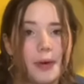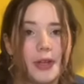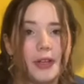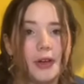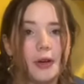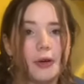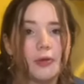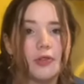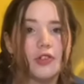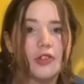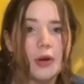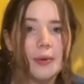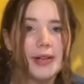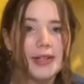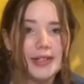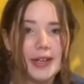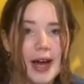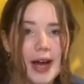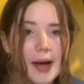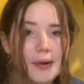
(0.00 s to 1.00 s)
We go so
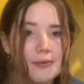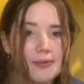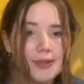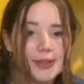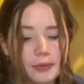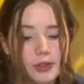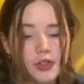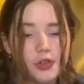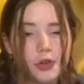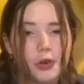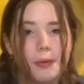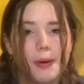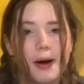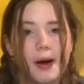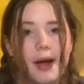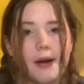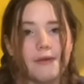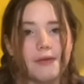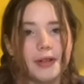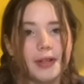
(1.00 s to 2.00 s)
in depth. We talk
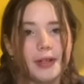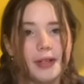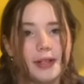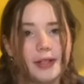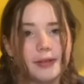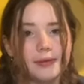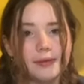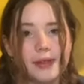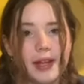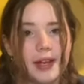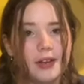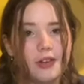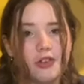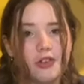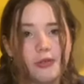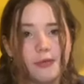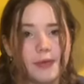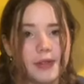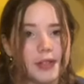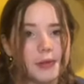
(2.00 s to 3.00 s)
about every
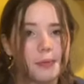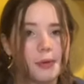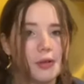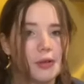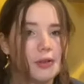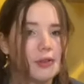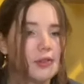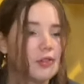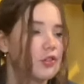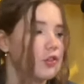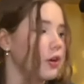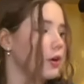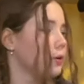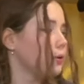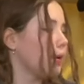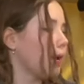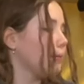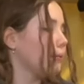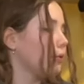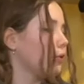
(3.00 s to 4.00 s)
inch of this book,
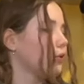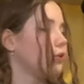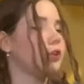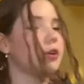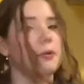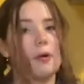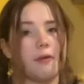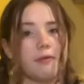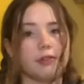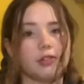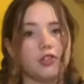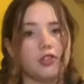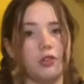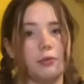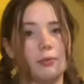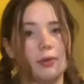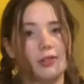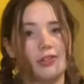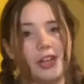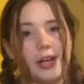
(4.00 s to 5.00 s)
so I'm not going to go over it too
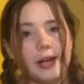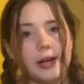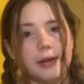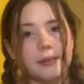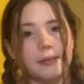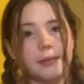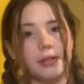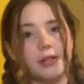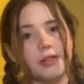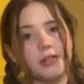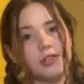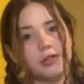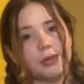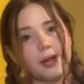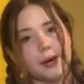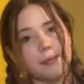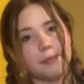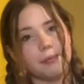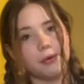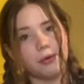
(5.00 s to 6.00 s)
much here because you'll
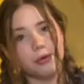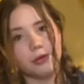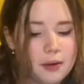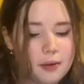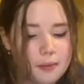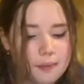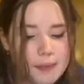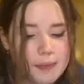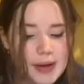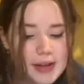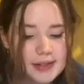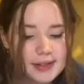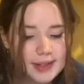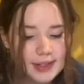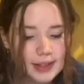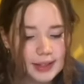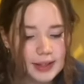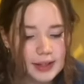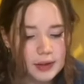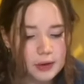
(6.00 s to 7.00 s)
get bored.
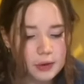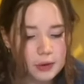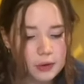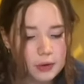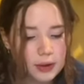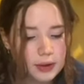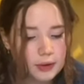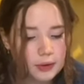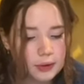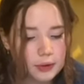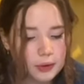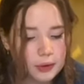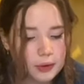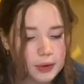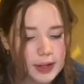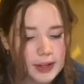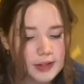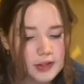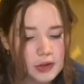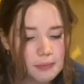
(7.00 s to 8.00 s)
Basically, all in all,
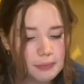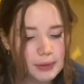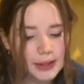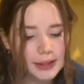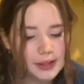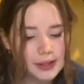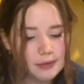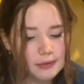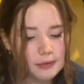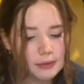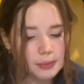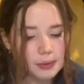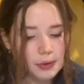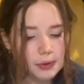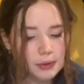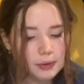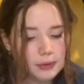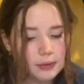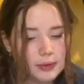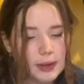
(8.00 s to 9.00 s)
it's
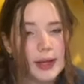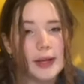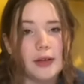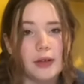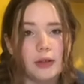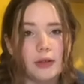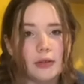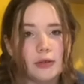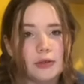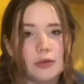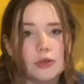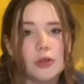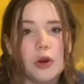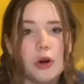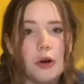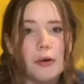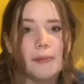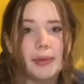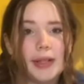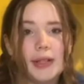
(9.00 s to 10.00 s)
unbelievable. Like,
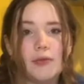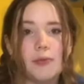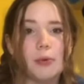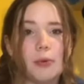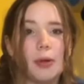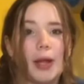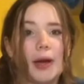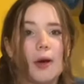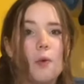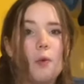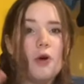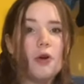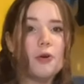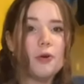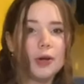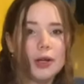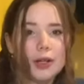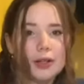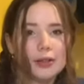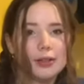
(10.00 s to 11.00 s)
not unbelievable like
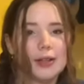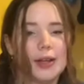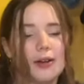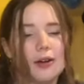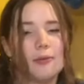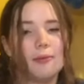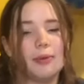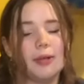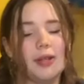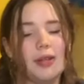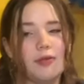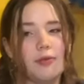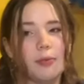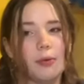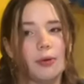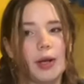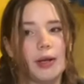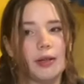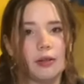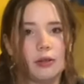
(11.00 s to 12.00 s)
woo, like
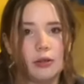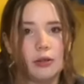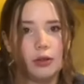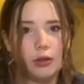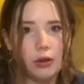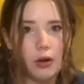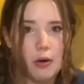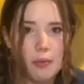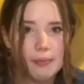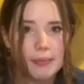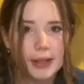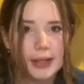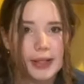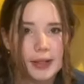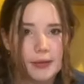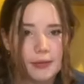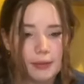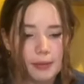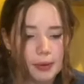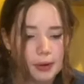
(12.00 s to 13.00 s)
unbelievable like
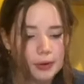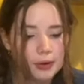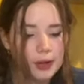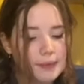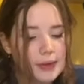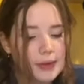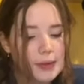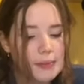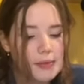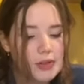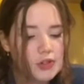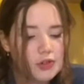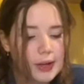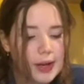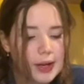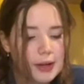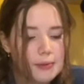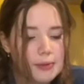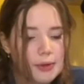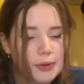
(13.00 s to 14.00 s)
unbelievable. The mystery
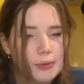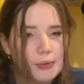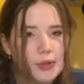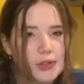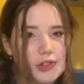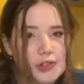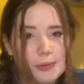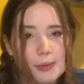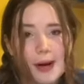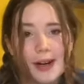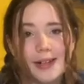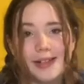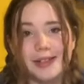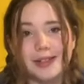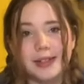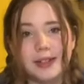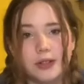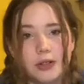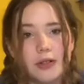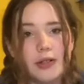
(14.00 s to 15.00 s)
element was
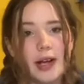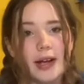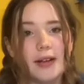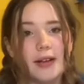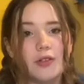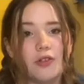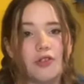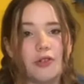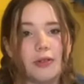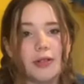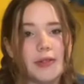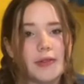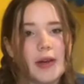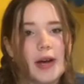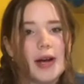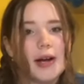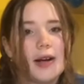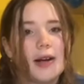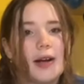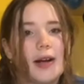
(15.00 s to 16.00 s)
surprisingly good. I enjoyed
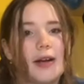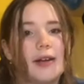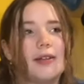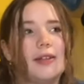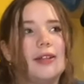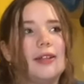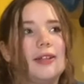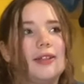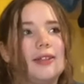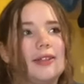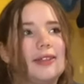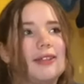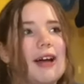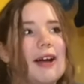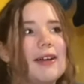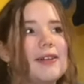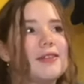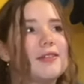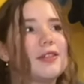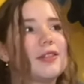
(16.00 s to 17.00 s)
that. I
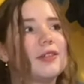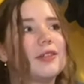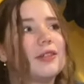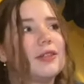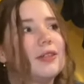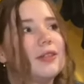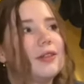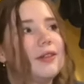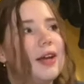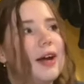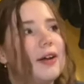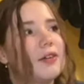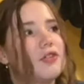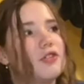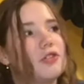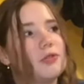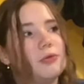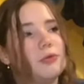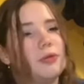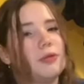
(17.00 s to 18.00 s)
liked the
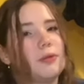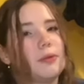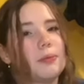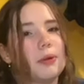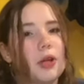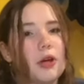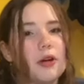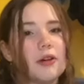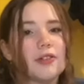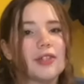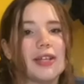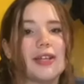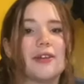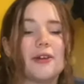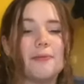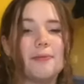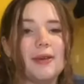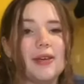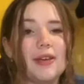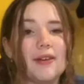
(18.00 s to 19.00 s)
actual plot. It
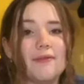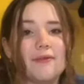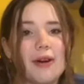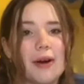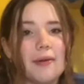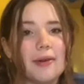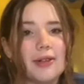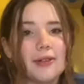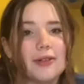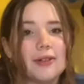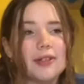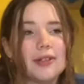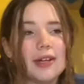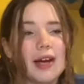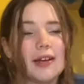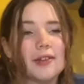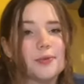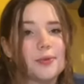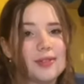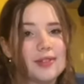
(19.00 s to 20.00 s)
could be very good,
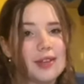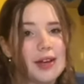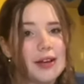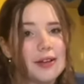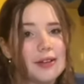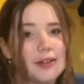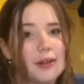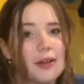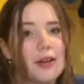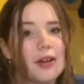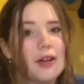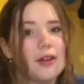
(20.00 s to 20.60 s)
as we said.